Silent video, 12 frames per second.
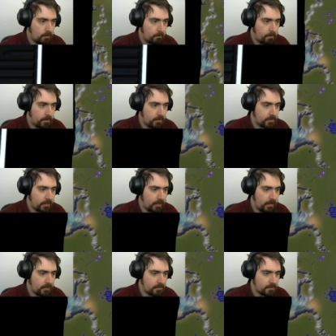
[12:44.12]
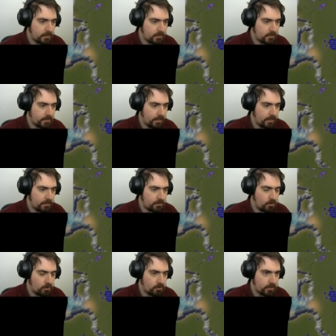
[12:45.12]
but as things stand,
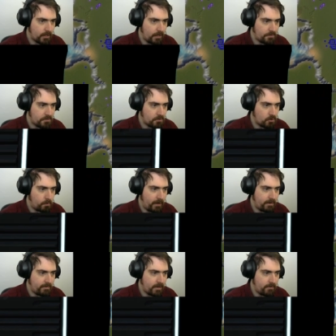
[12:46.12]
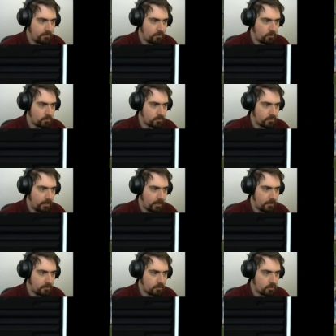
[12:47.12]
Toxic has the superior force
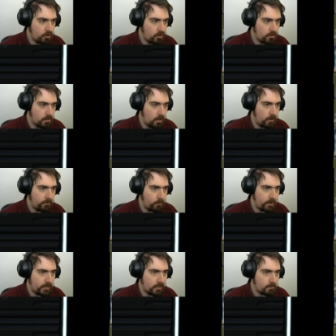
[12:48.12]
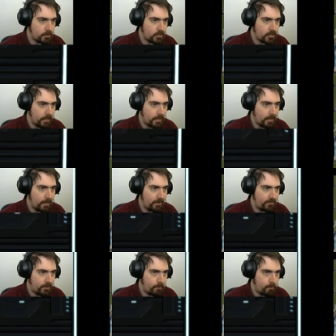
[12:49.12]
and could overwhelm Sheikah
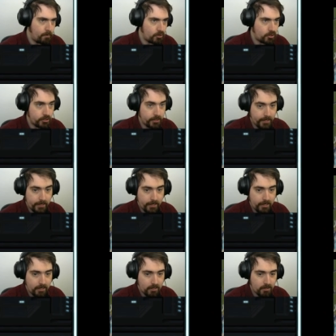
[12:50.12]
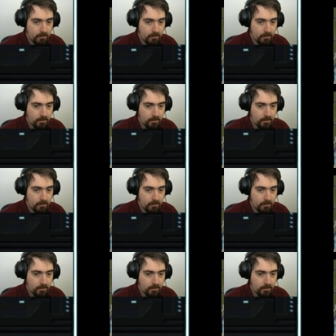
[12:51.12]
if he pushed in.